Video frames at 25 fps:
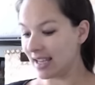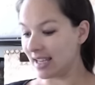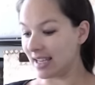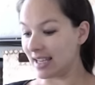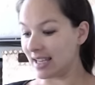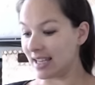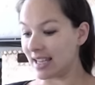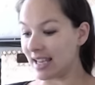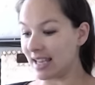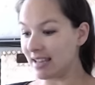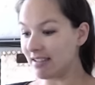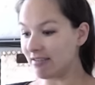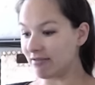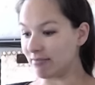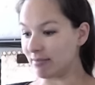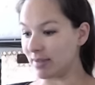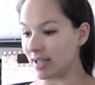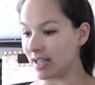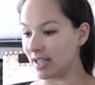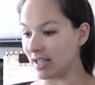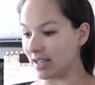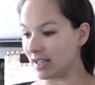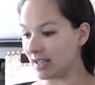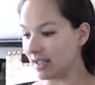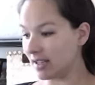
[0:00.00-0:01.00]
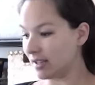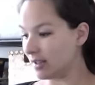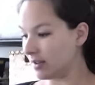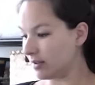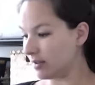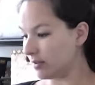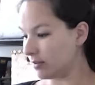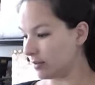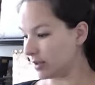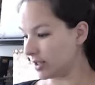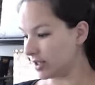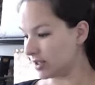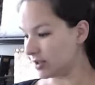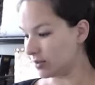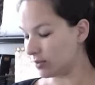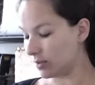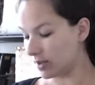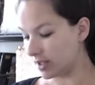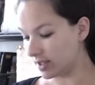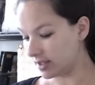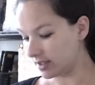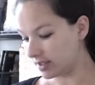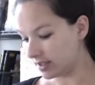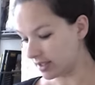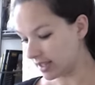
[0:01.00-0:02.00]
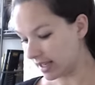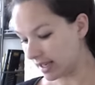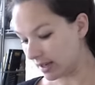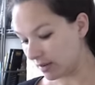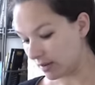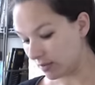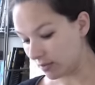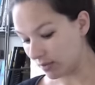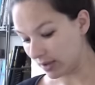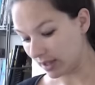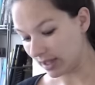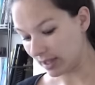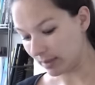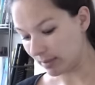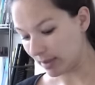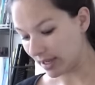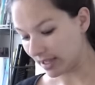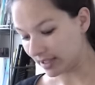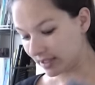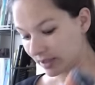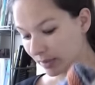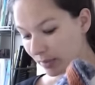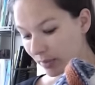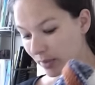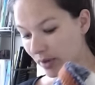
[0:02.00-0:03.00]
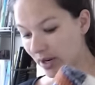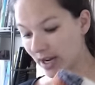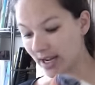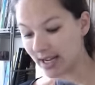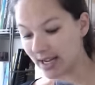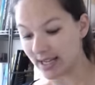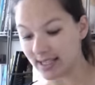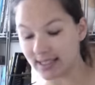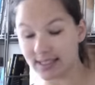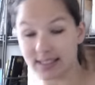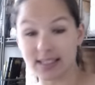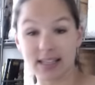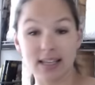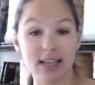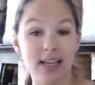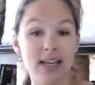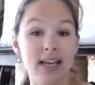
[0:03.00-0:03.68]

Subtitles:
gave me, which was a really big surprise.